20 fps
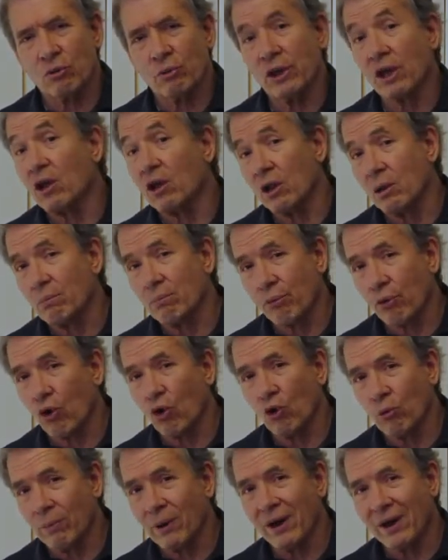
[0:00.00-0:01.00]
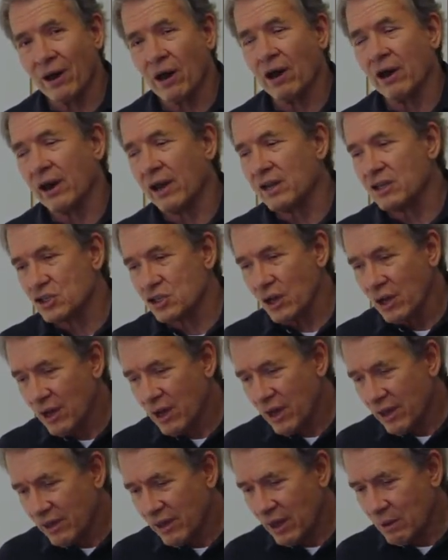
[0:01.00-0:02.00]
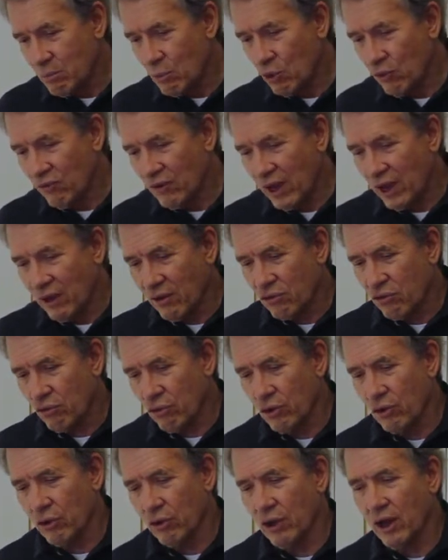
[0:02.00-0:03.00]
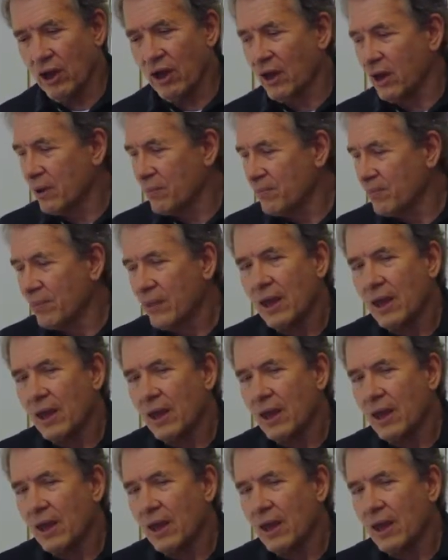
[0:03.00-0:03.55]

we call them probiotics, they move down through your gut.